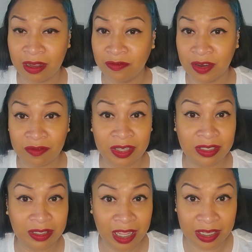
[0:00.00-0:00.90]
very
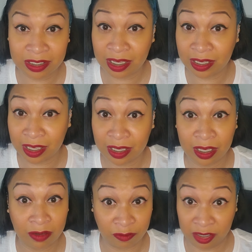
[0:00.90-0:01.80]
nasty and
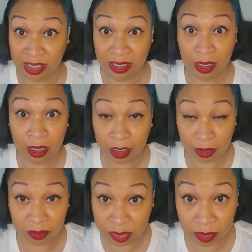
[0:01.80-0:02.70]
kinky and freaky
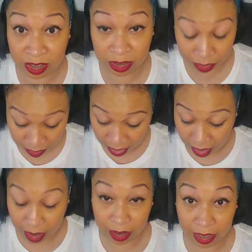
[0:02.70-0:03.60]
between these two.
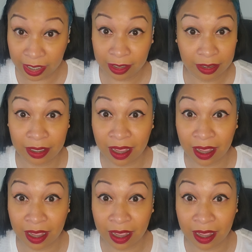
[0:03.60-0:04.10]
Okay.